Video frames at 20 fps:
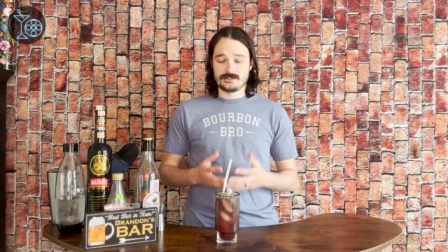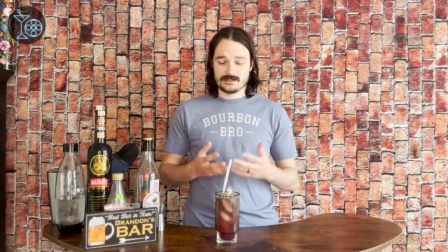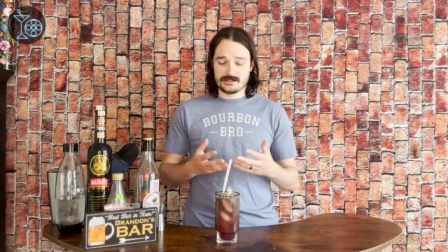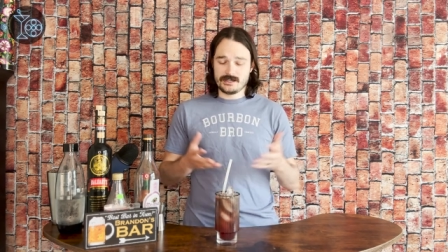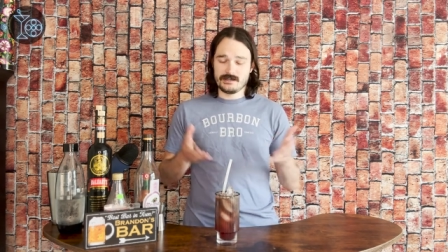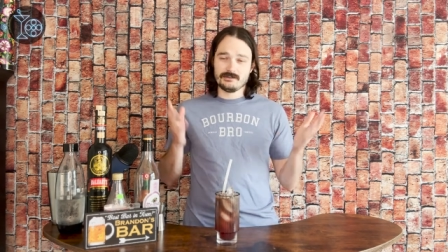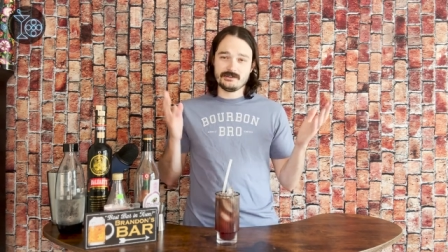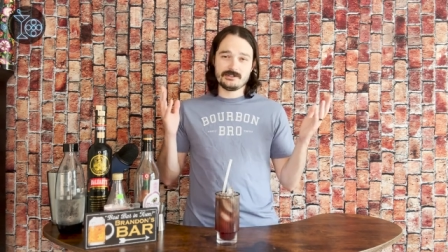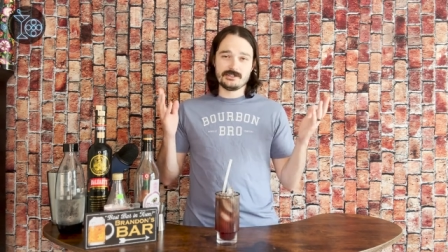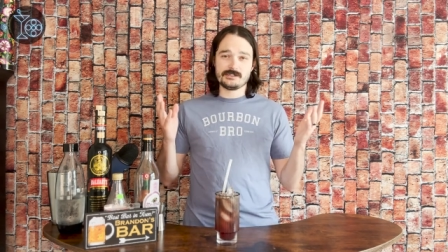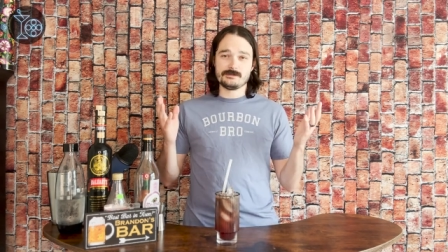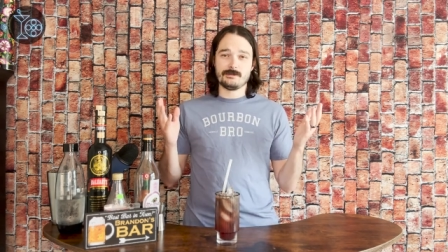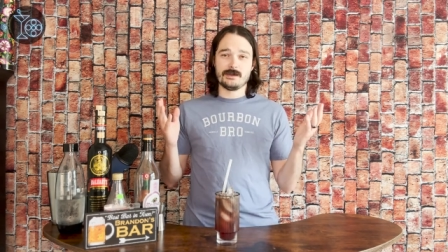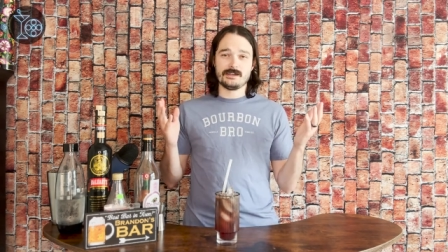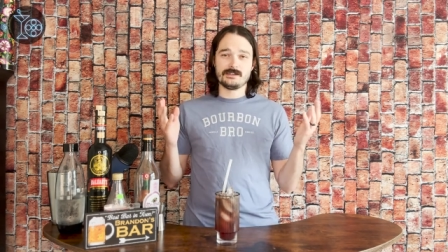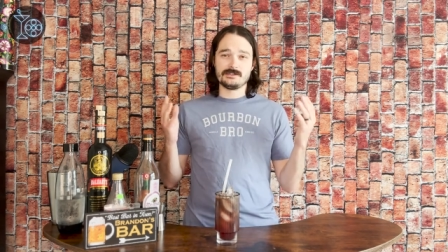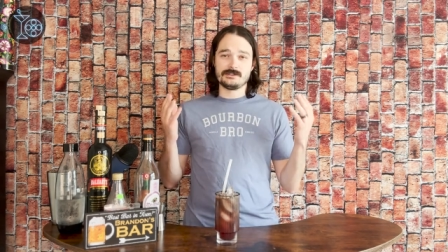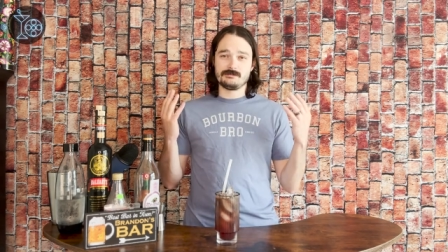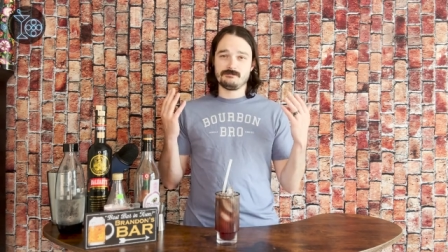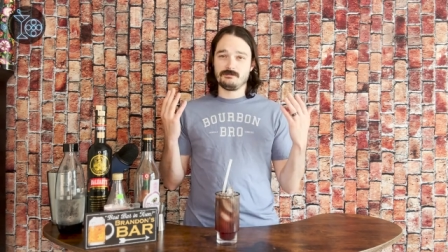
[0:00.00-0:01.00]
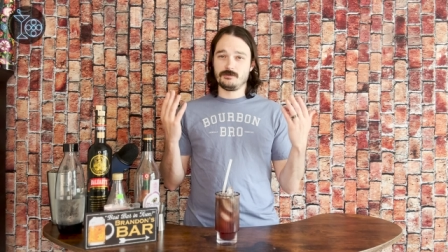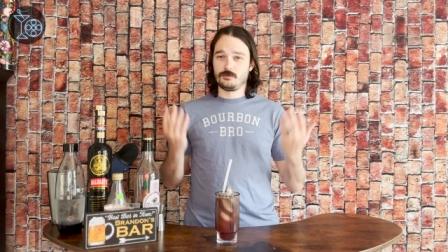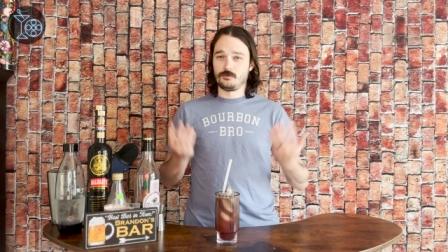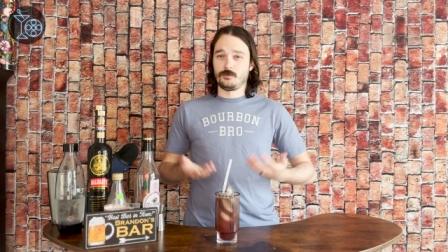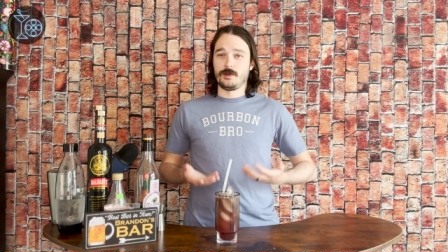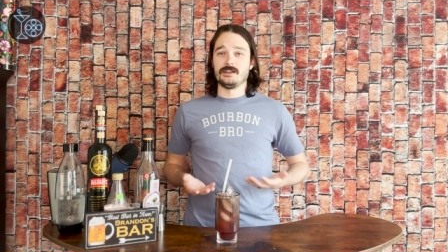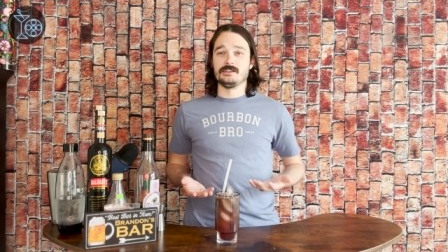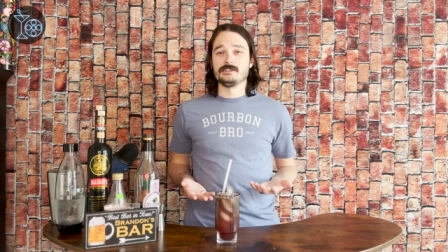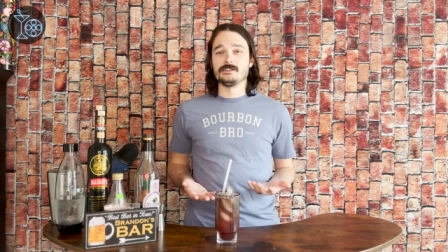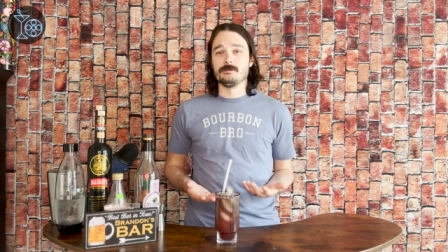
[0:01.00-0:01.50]
Tequila just makes
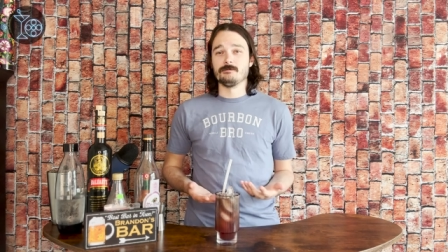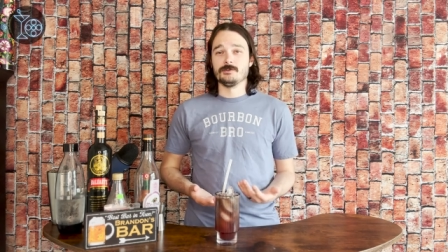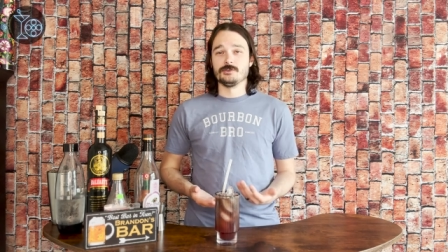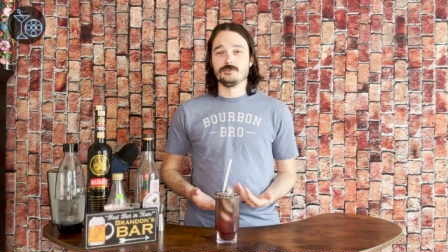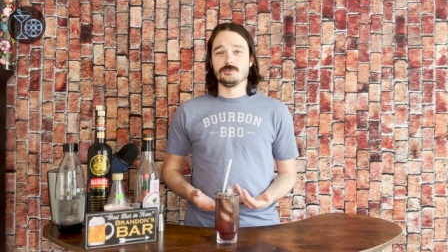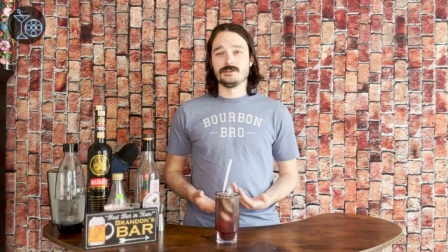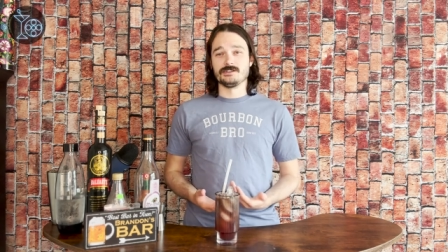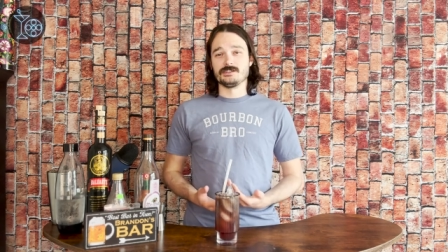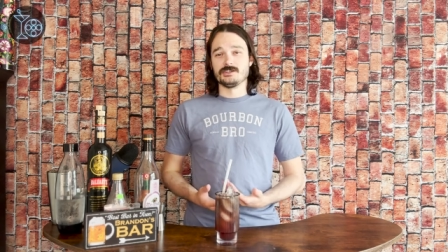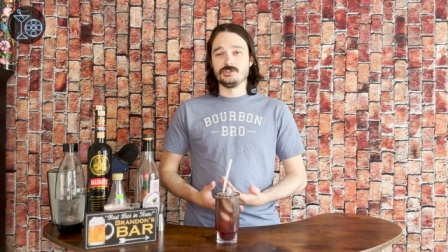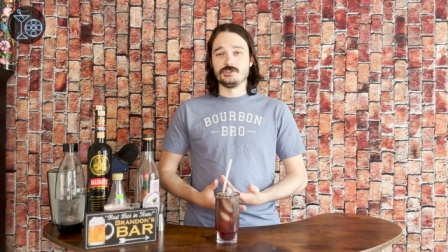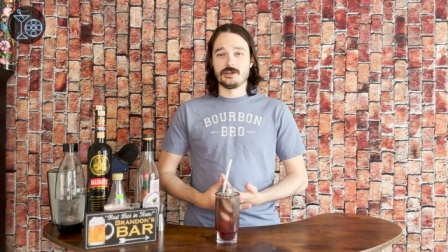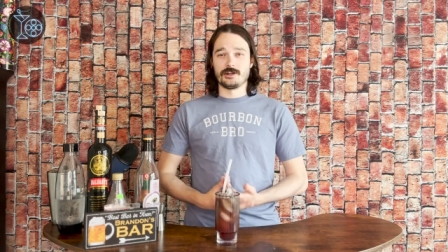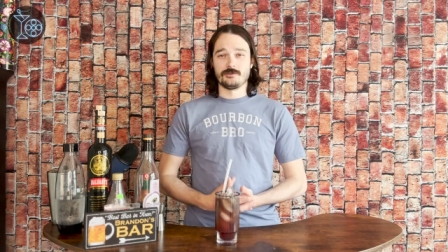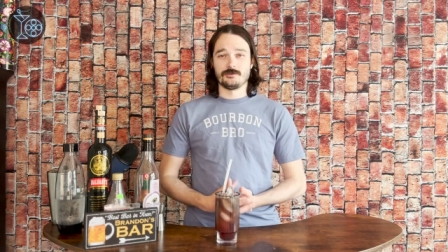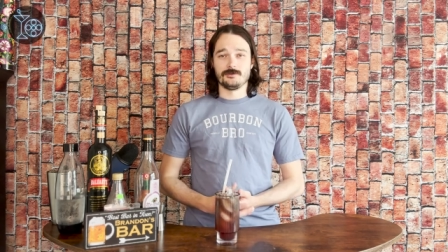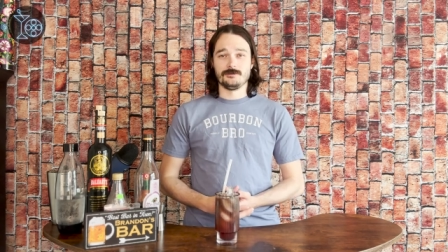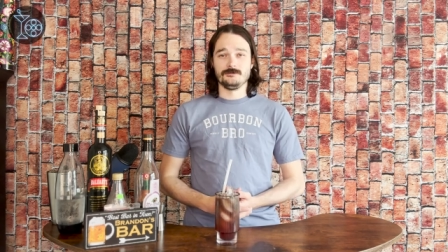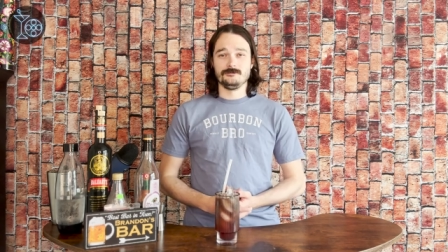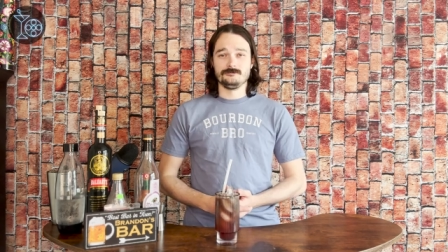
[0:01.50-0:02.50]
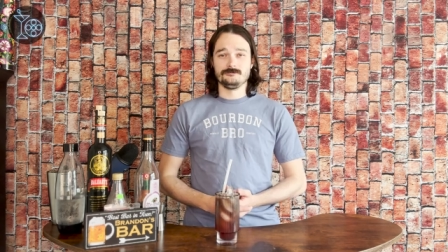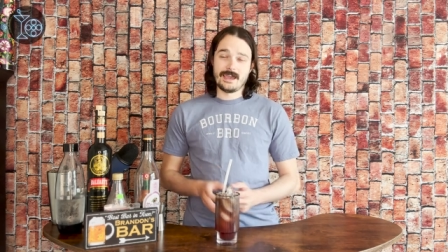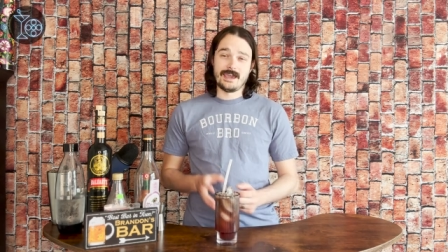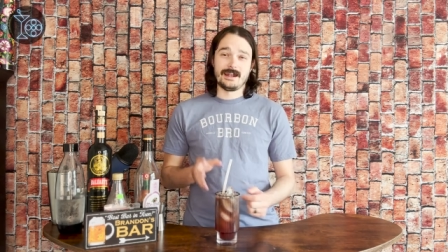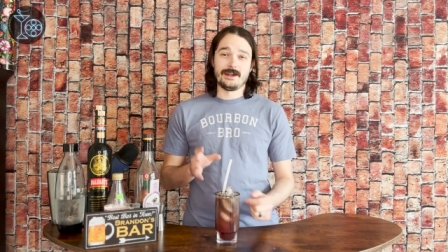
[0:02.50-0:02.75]
great summer drinks in general.